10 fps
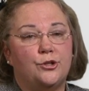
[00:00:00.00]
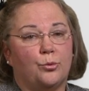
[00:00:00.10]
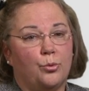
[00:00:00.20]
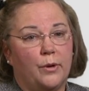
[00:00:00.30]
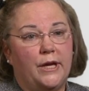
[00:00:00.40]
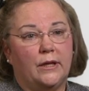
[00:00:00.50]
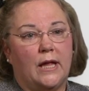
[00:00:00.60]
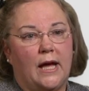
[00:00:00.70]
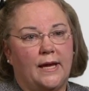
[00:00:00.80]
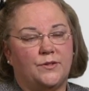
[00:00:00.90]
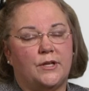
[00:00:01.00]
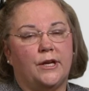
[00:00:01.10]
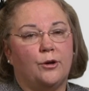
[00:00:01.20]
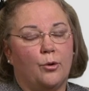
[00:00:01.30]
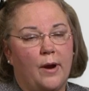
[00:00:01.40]
to realize
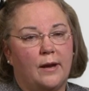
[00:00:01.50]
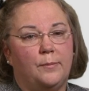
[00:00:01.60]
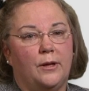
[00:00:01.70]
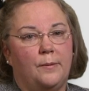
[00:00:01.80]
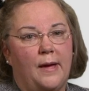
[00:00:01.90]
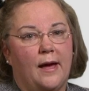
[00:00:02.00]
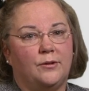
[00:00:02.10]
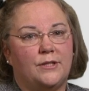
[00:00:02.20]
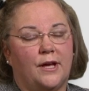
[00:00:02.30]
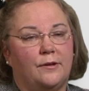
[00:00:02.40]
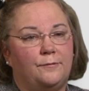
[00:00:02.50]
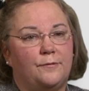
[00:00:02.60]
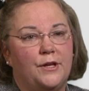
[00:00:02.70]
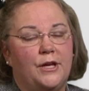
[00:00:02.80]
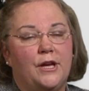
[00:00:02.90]
an incredible amount of